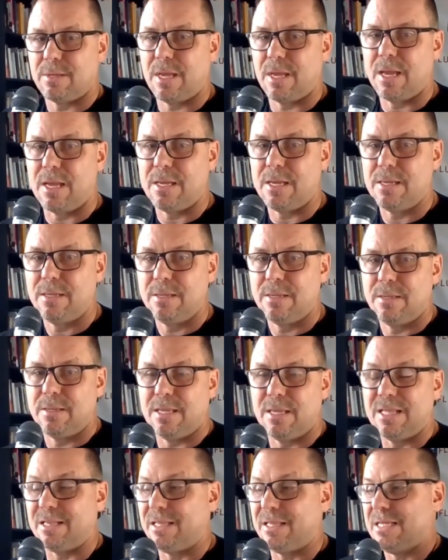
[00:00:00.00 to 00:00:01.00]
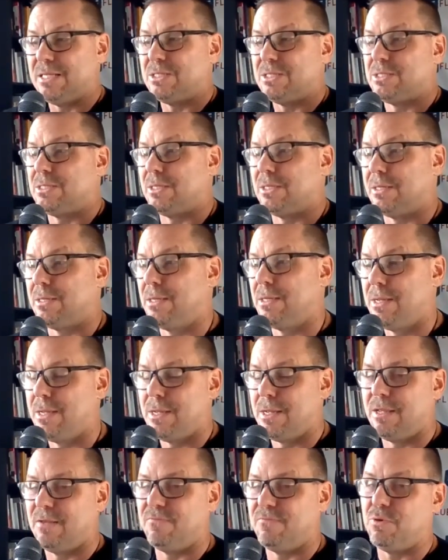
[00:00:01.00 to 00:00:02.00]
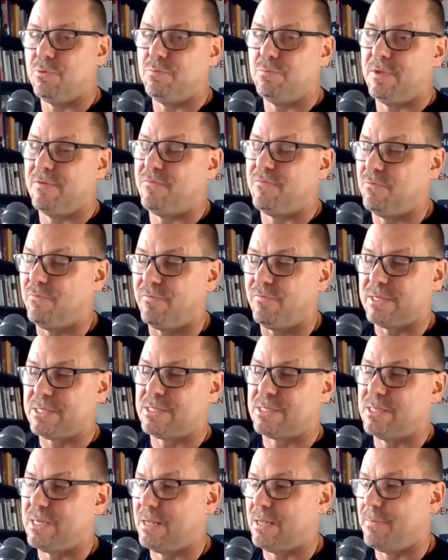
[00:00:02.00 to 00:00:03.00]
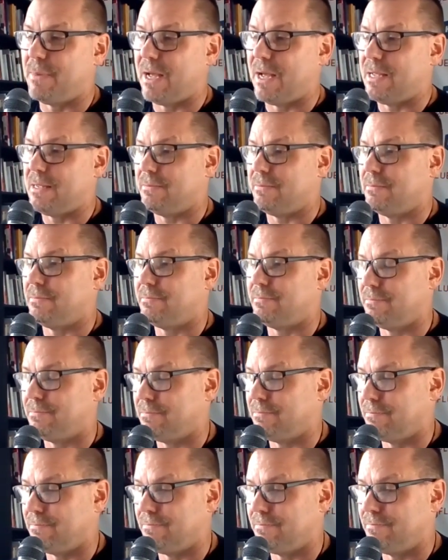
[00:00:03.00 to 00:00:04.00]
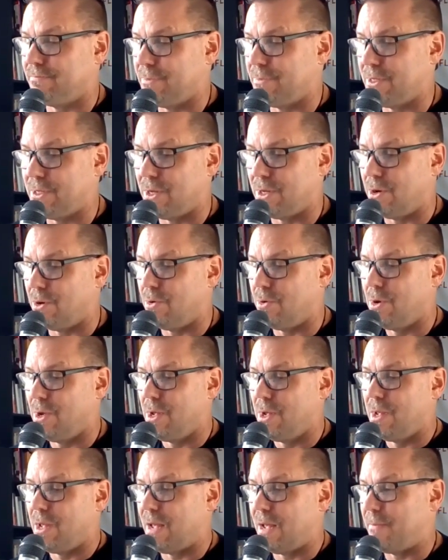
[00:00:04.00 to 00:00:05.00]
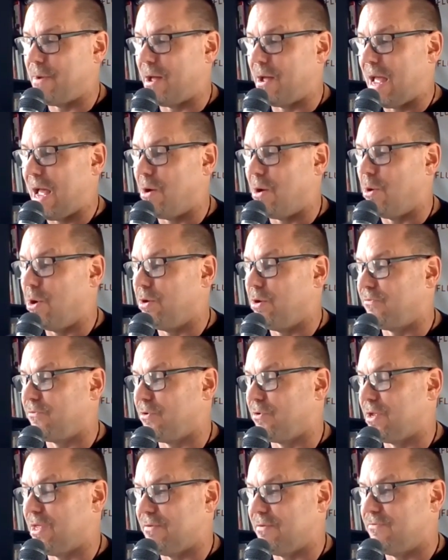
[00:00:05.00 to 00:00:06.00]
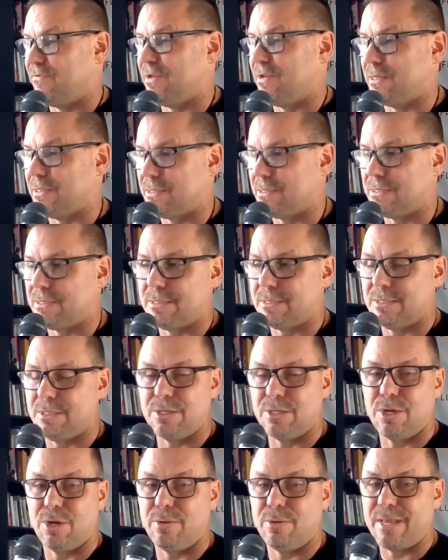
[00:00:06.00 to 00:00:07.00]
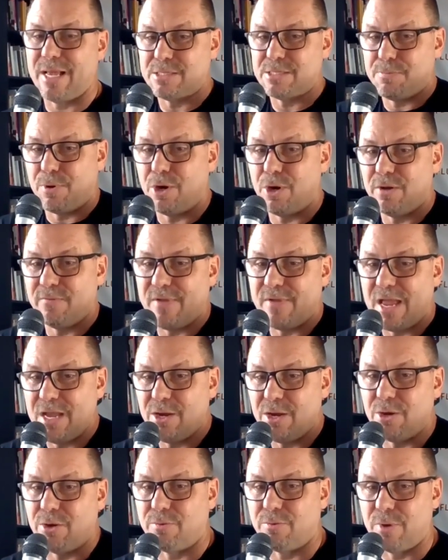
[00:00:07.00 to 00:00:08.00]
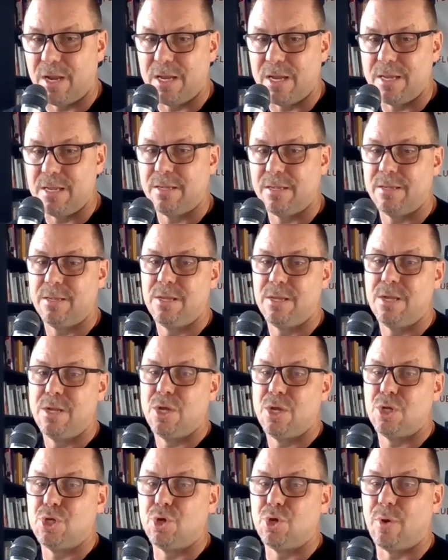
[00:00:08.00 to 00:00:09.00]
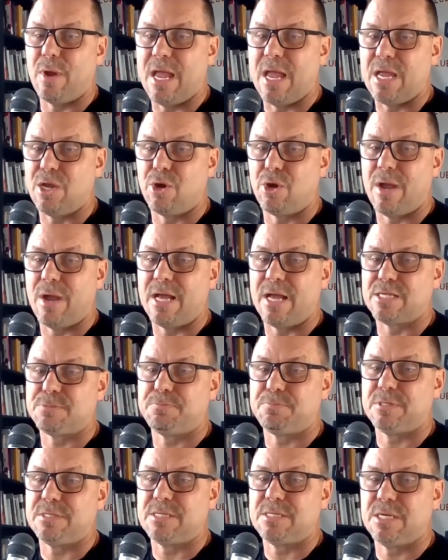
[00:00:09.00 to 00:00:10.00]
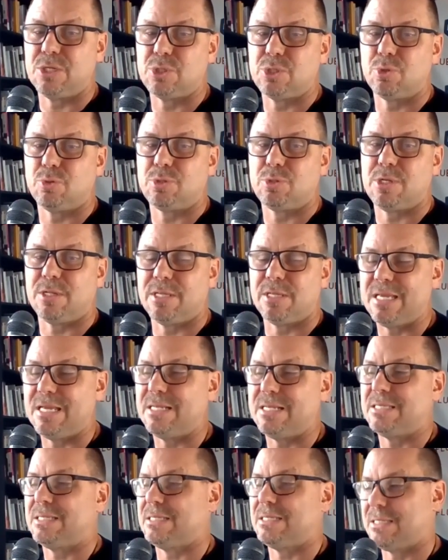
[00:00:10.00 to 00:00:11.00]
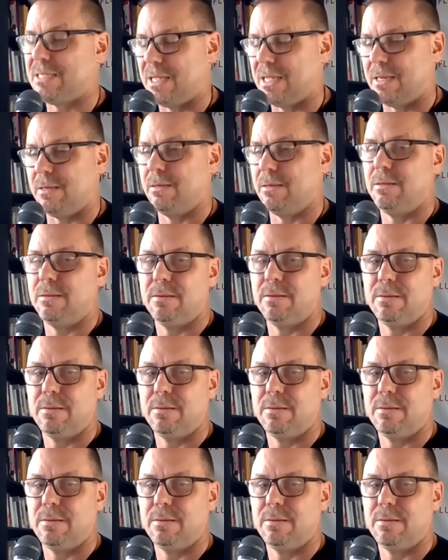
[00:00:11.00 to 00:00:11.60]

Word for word: Okay. It leads to, if you, if you listen to my, you know, about how unforgiveness, you know, and that's part of anger, right? Your anger has potential to lead to sin.